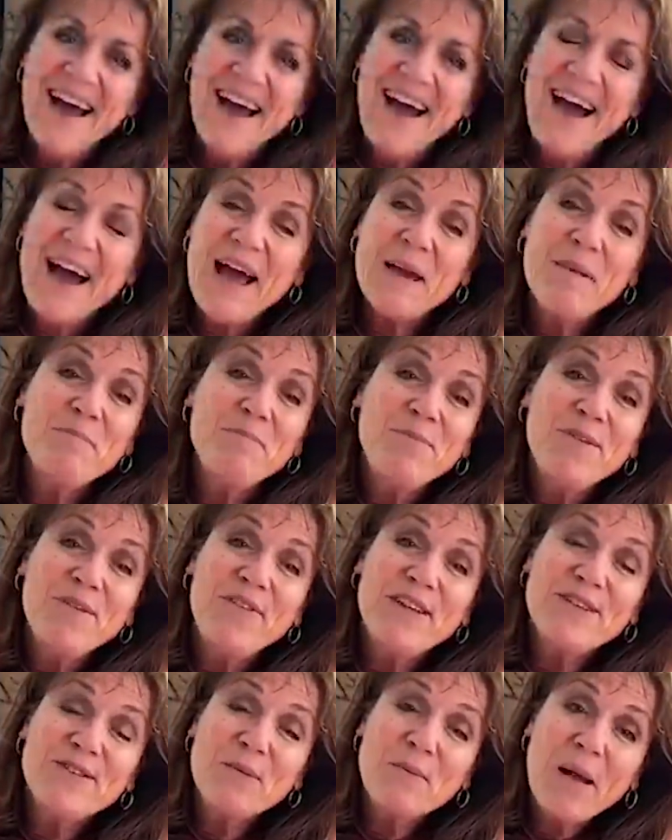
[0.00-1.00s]
Hi,
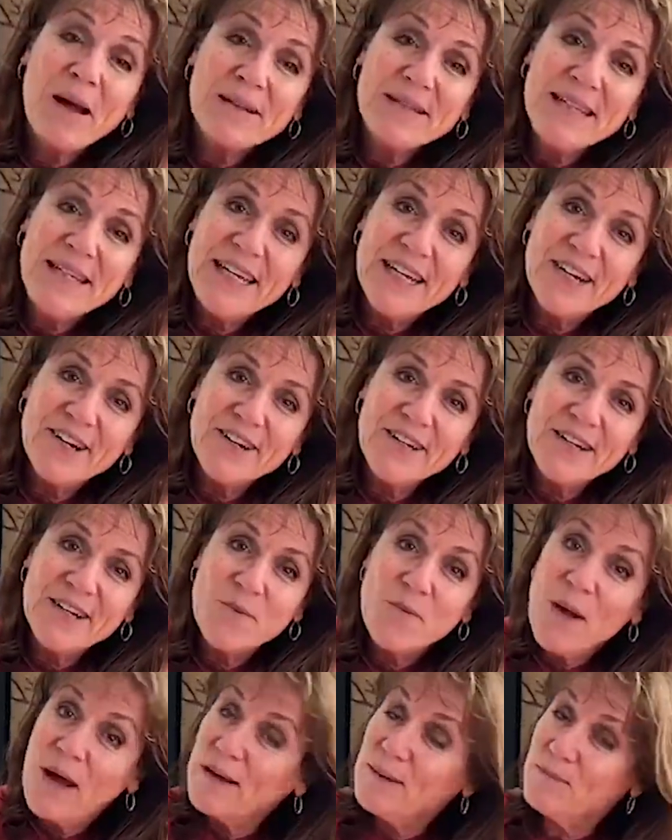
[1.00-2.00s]
Professor Buckley here.
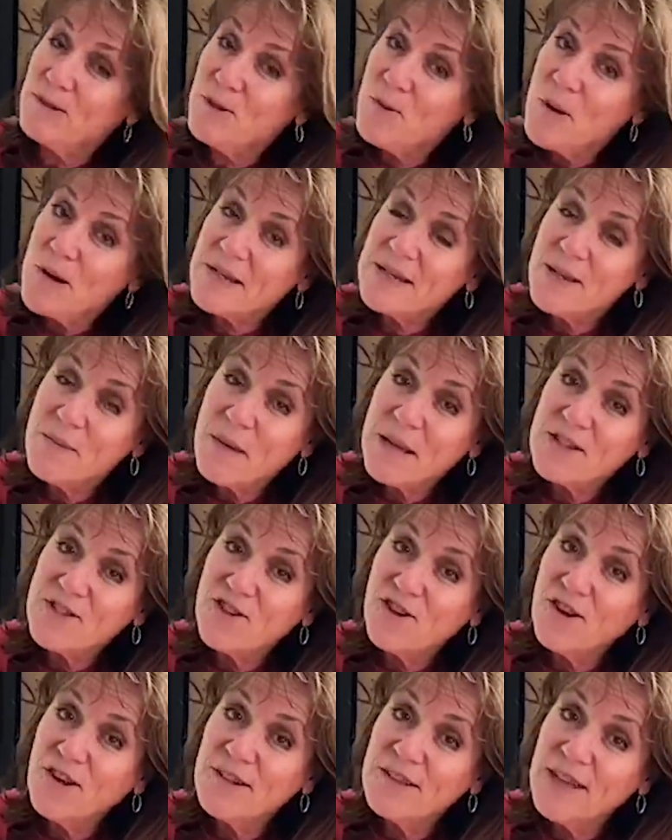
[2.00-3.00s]
Welcome to our semester
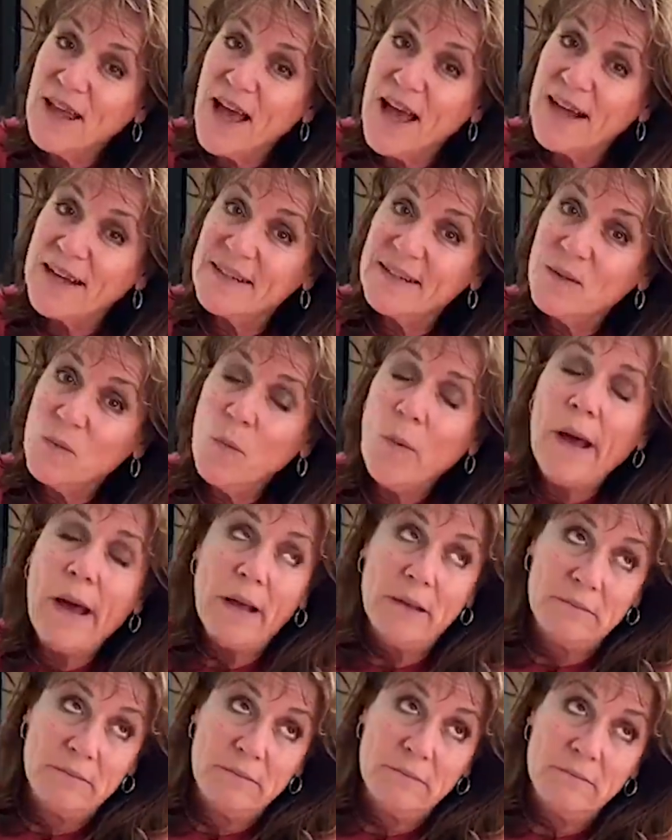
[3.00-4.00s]
online.
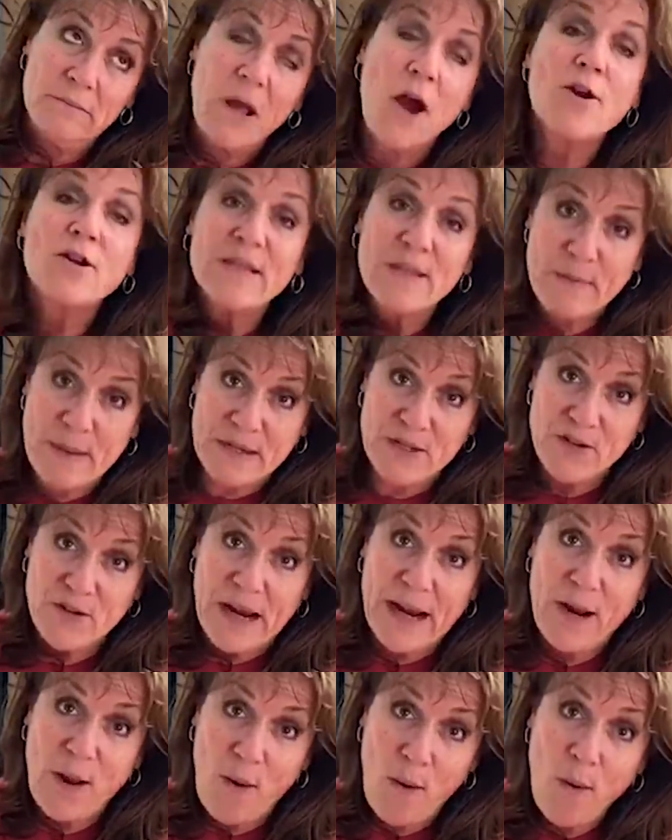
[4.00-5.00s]
Well, our semester
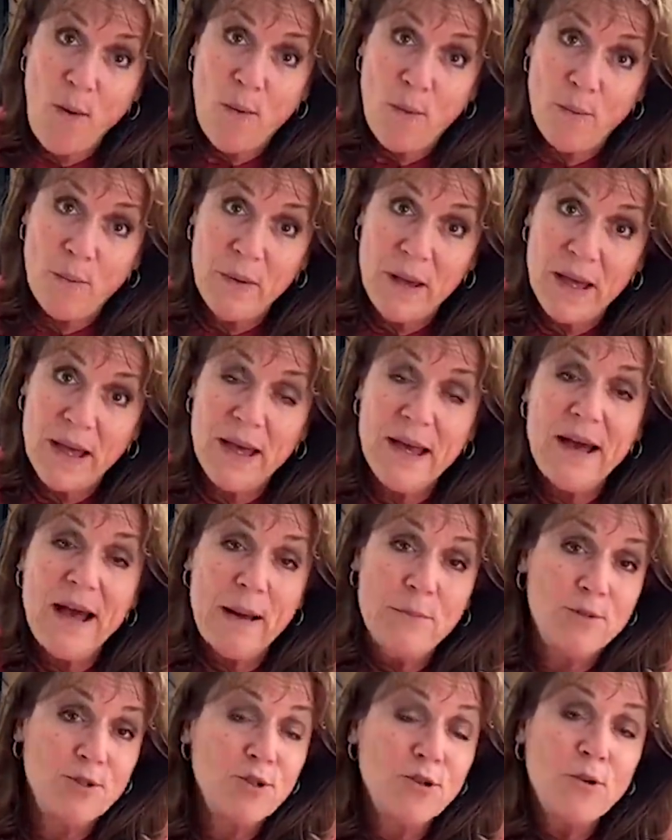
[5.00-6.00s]
at home.
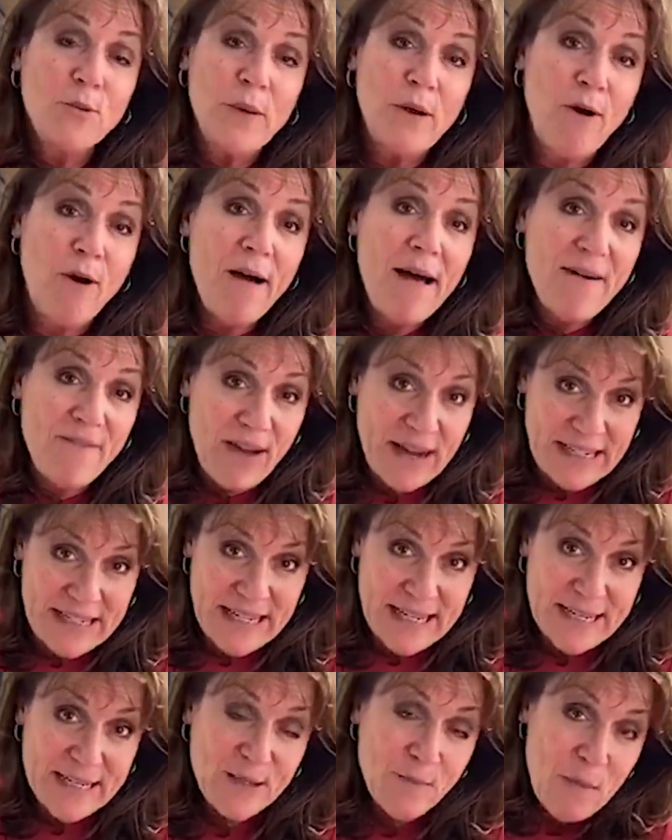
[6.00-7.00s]
I'm sure we all have
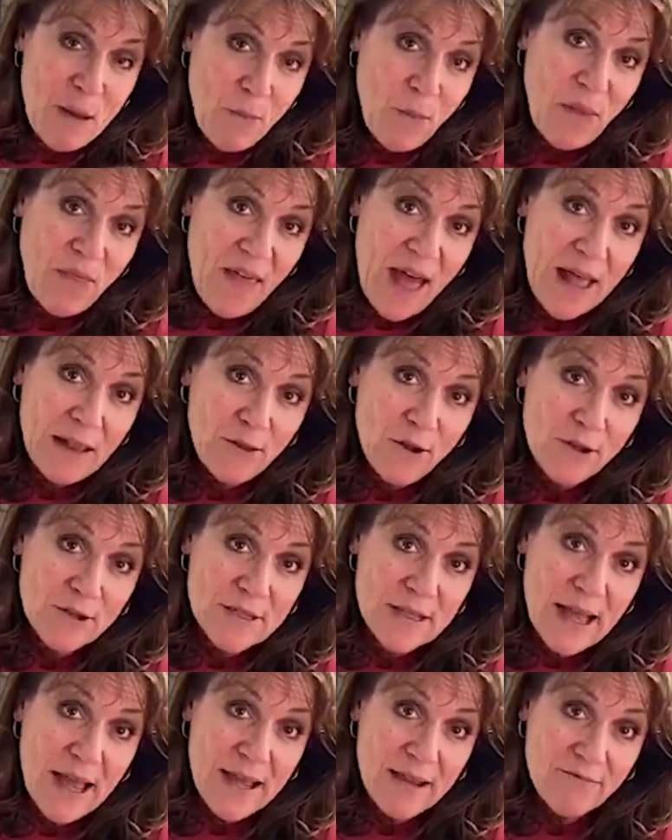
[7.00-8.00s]
ideas about what that
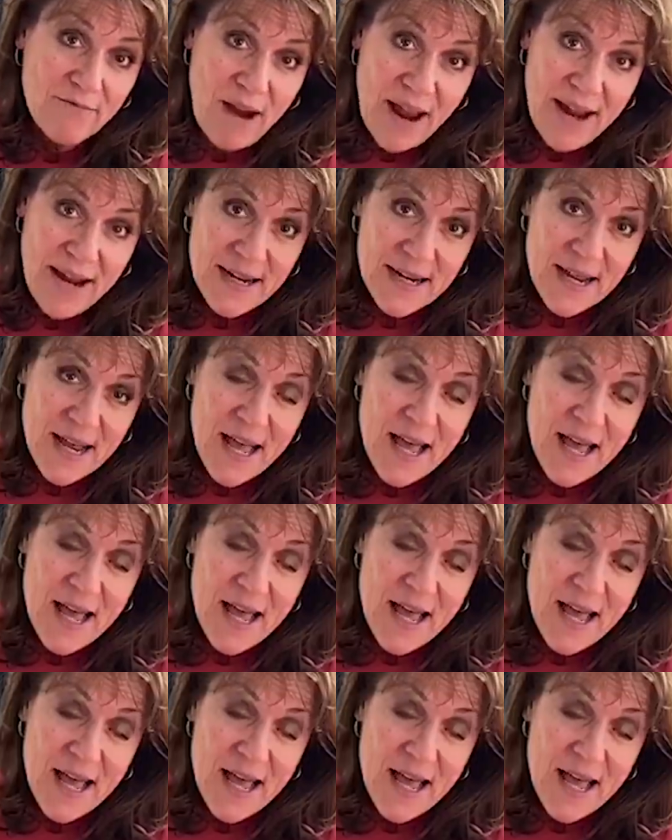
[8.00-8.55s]
looks like, right?